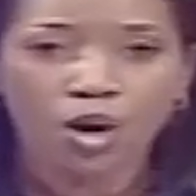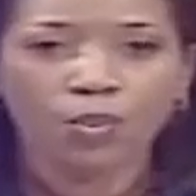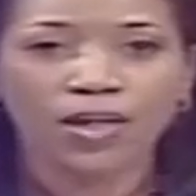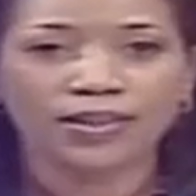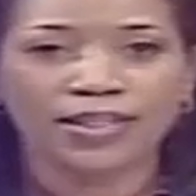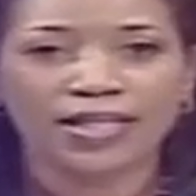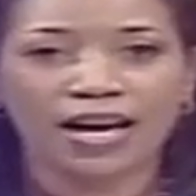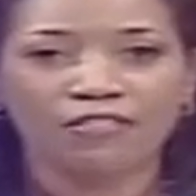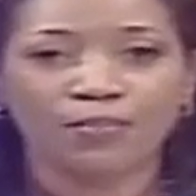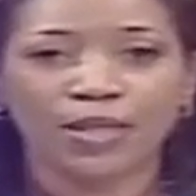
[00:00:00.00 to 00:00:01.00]
Well, did
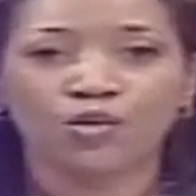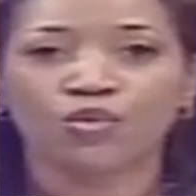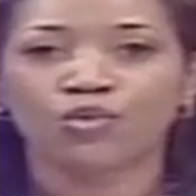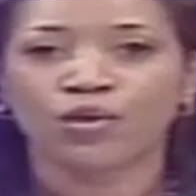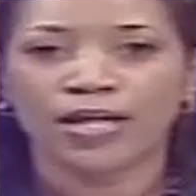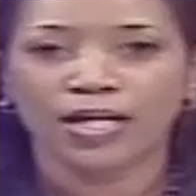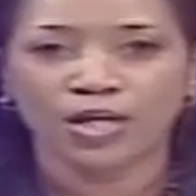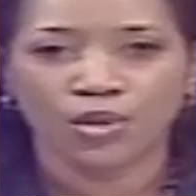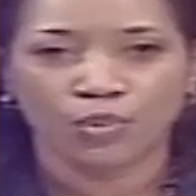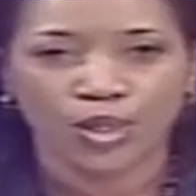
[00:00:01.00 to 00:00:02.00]
government
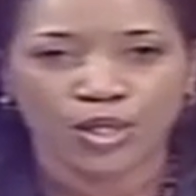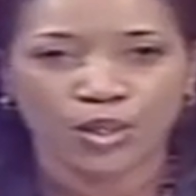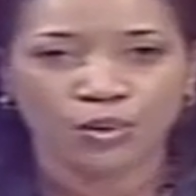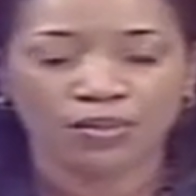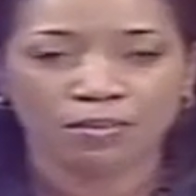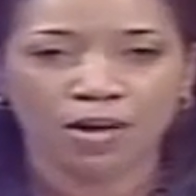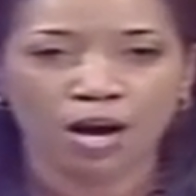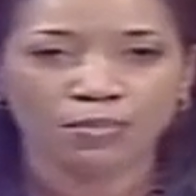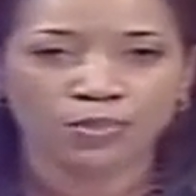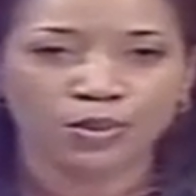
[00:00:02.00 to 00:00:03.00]
really renew the
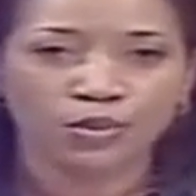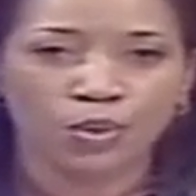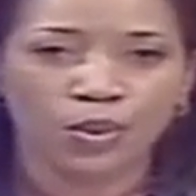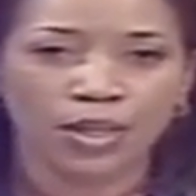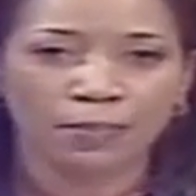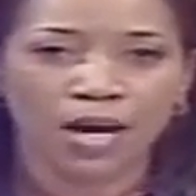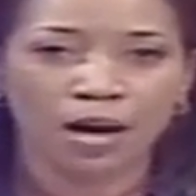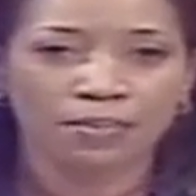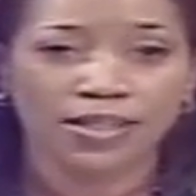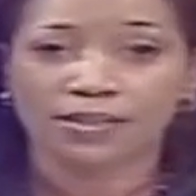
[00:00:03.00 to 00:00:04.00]
Bahamas Petroleum
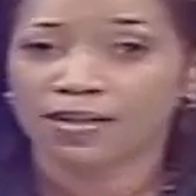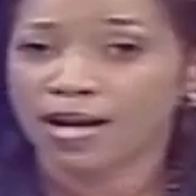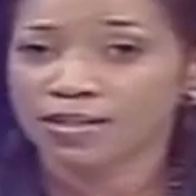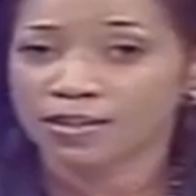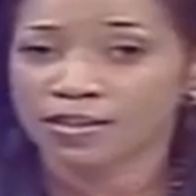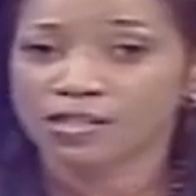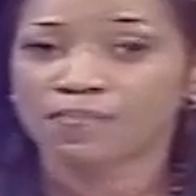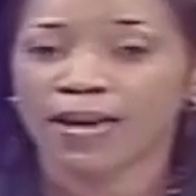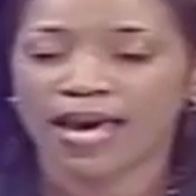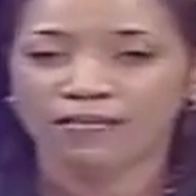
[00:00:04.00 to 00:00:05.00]
Company's license,
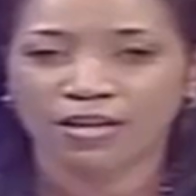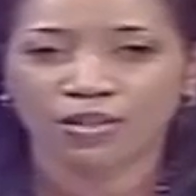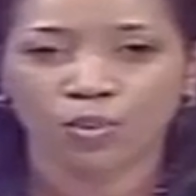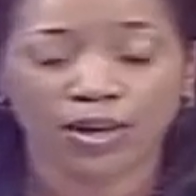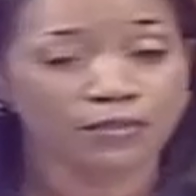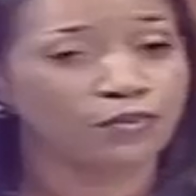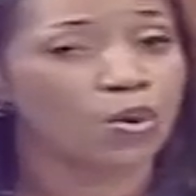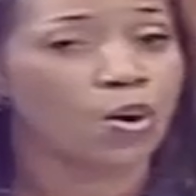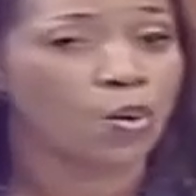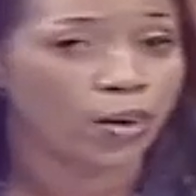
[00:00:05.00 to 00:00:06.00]
paving the way
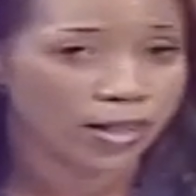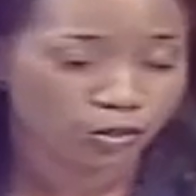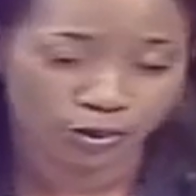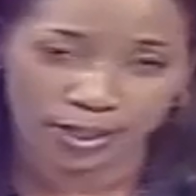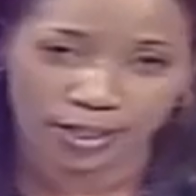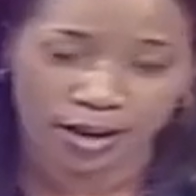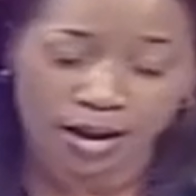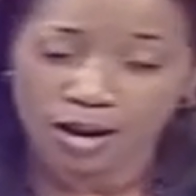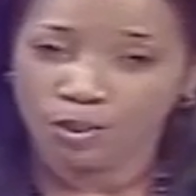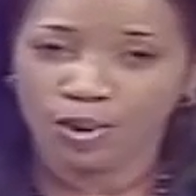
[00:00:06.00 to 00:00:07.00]
for oil drilling?
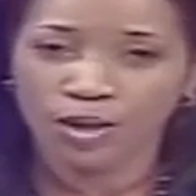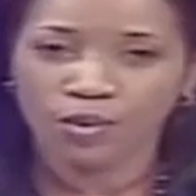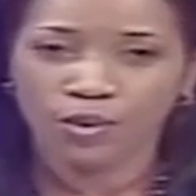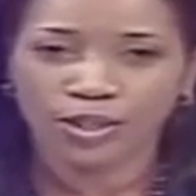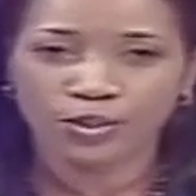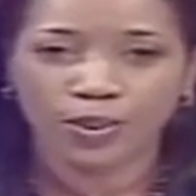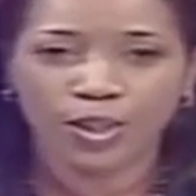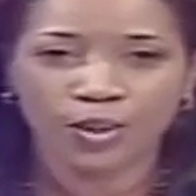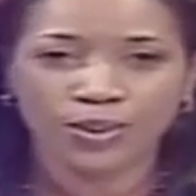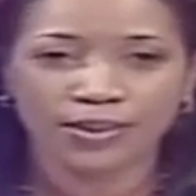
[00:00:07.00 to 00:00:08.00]
Well, according to a
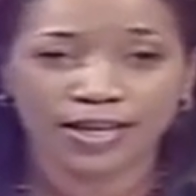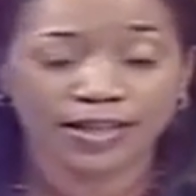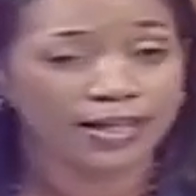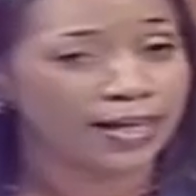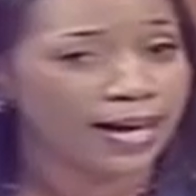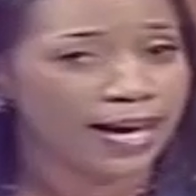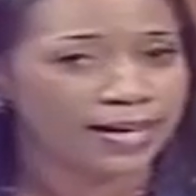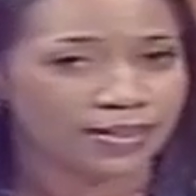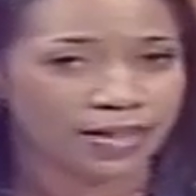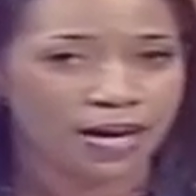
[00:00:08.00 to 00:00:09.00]
local daily, it
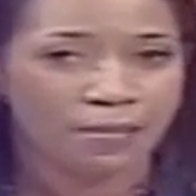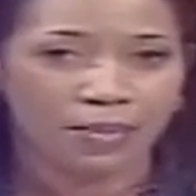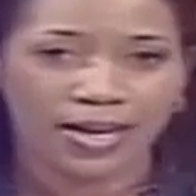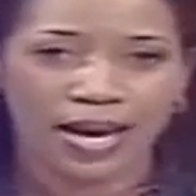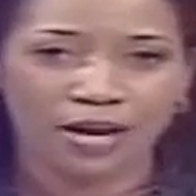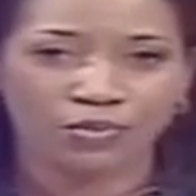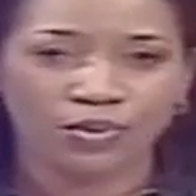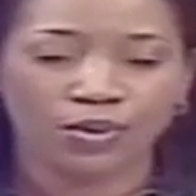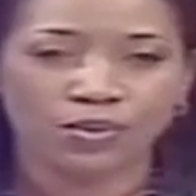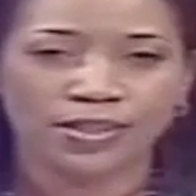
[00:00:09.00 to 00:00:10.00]
has. But
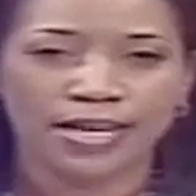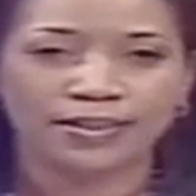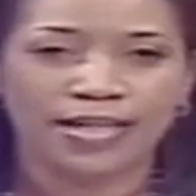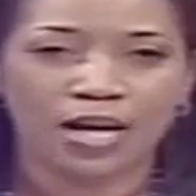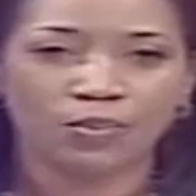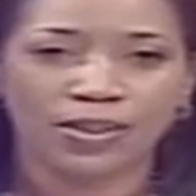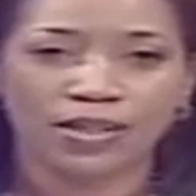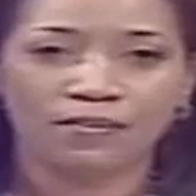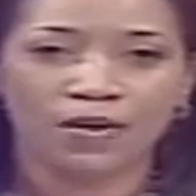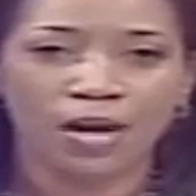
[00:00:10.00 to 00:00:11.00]
Andrew Knowles sat down with
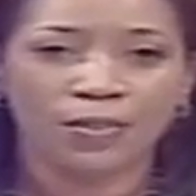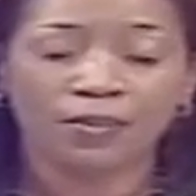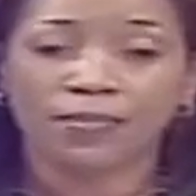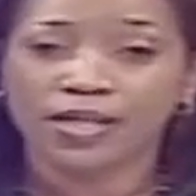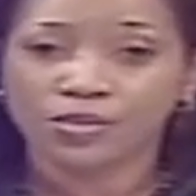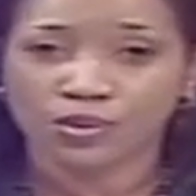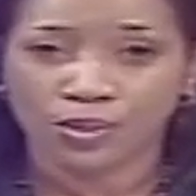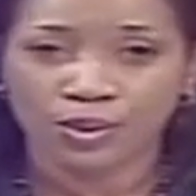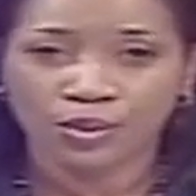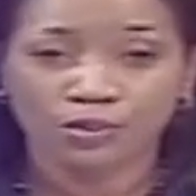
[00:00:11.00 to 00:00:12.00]
the Environment
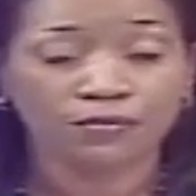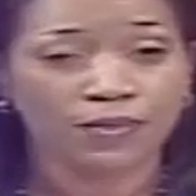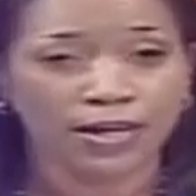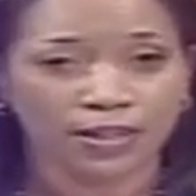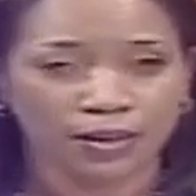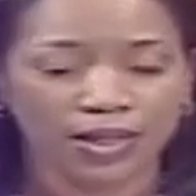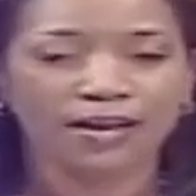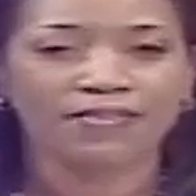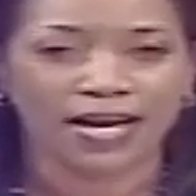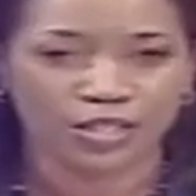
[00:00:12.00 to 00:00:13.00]
Minister to find out
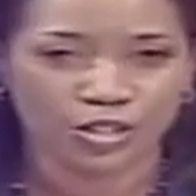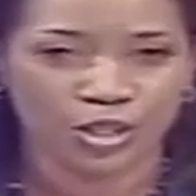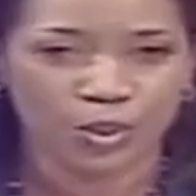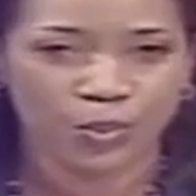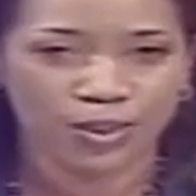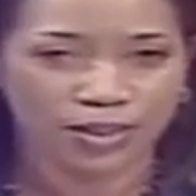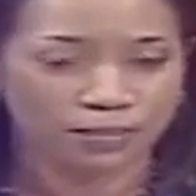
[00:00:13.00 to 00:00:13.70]
if that is so.